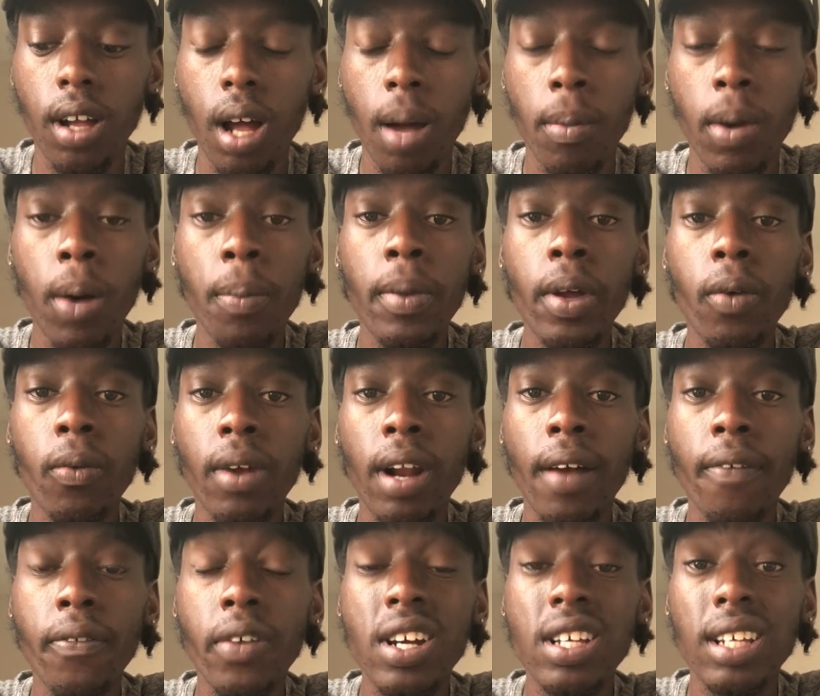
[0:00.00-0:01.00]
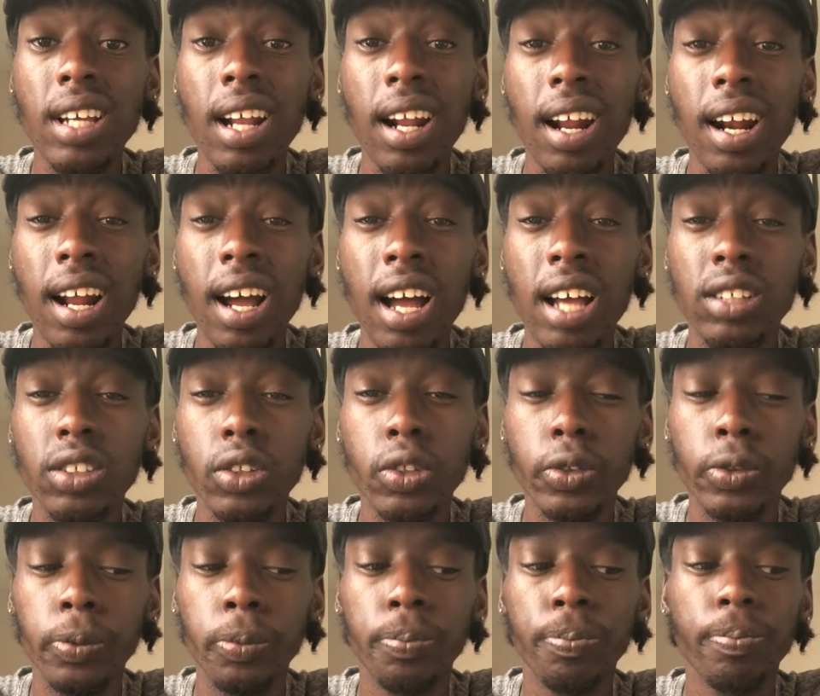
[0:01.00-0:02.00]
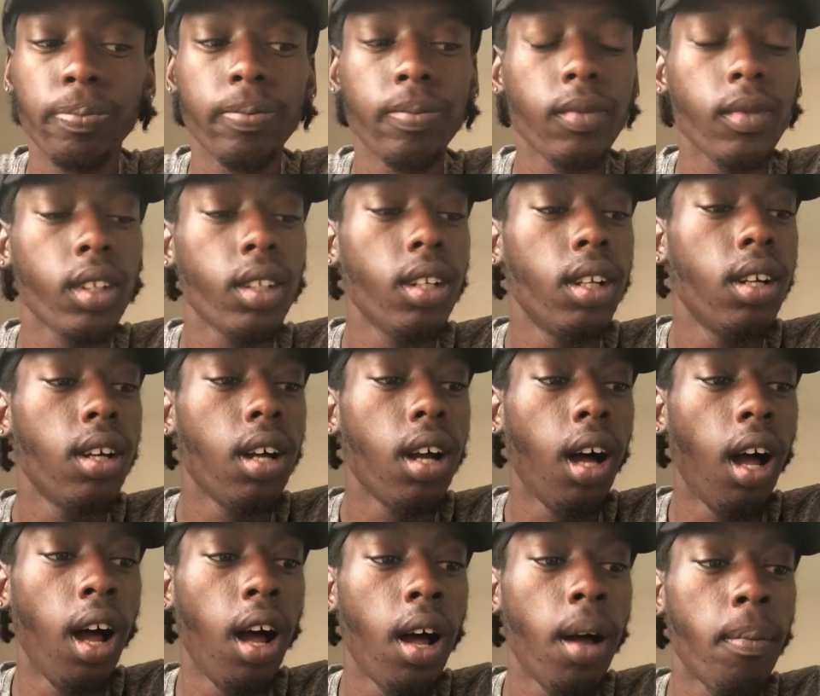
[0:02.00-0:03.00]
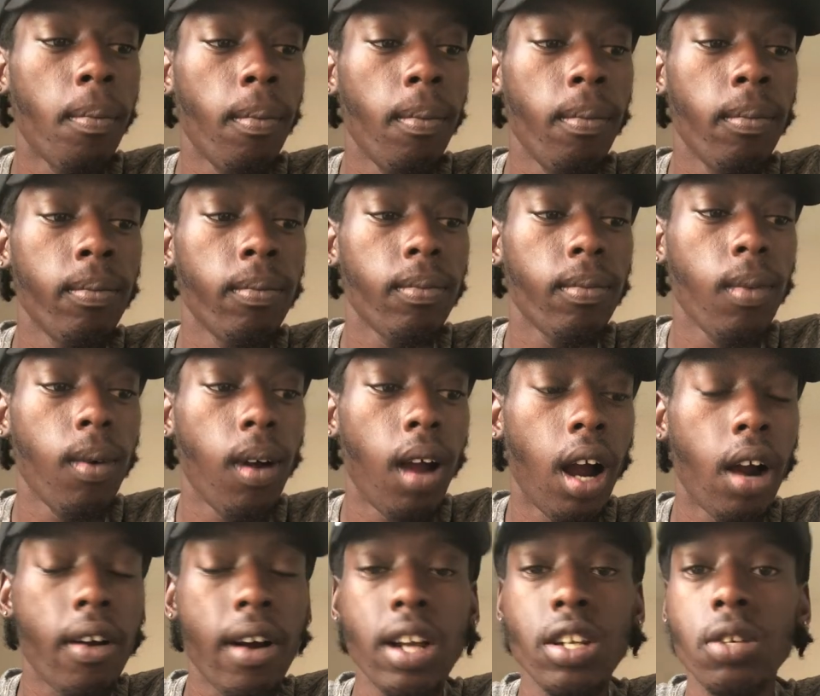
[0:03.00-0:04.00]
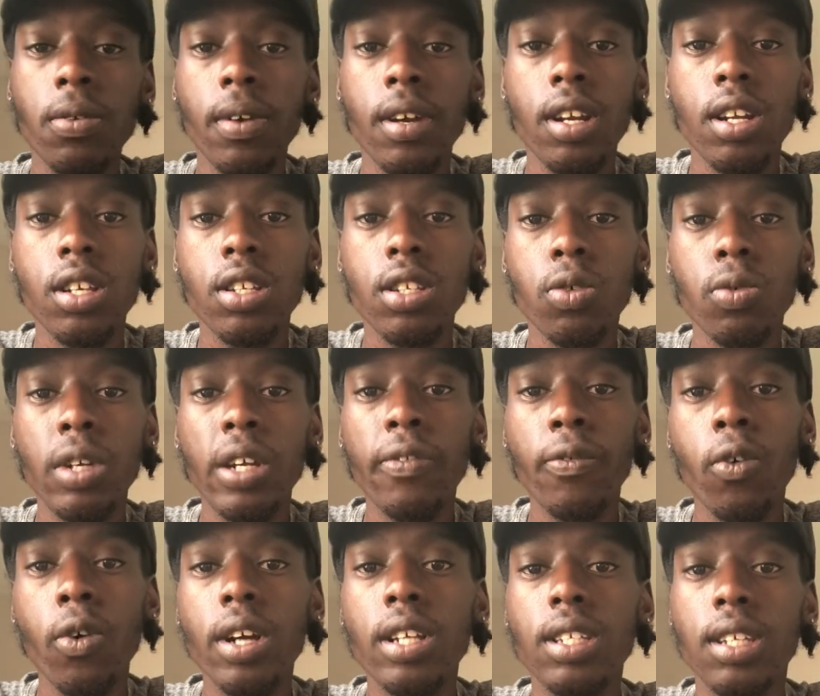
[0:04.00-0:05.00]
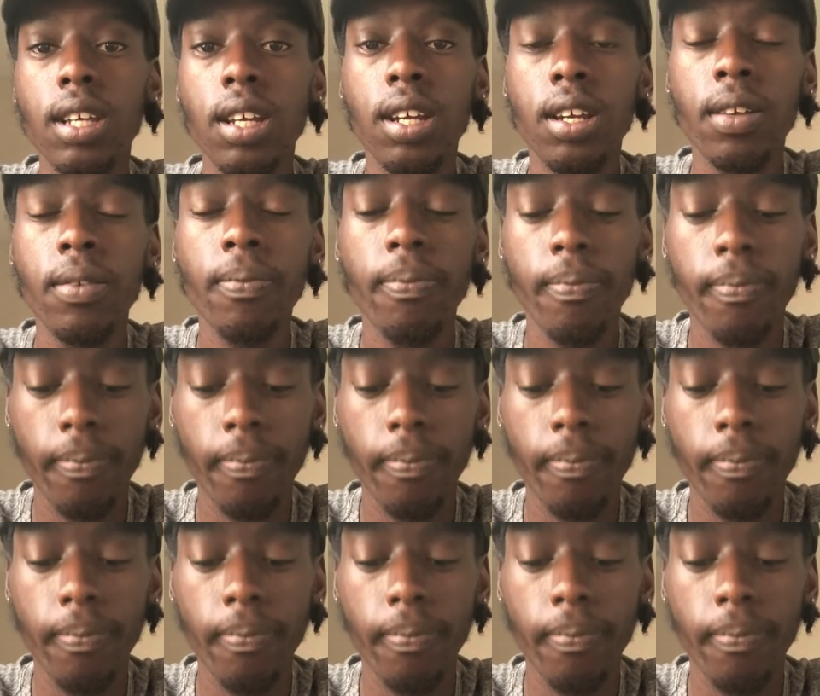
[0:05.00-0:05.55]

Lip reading: a moment when I first got out of high school. I graduated in 2014,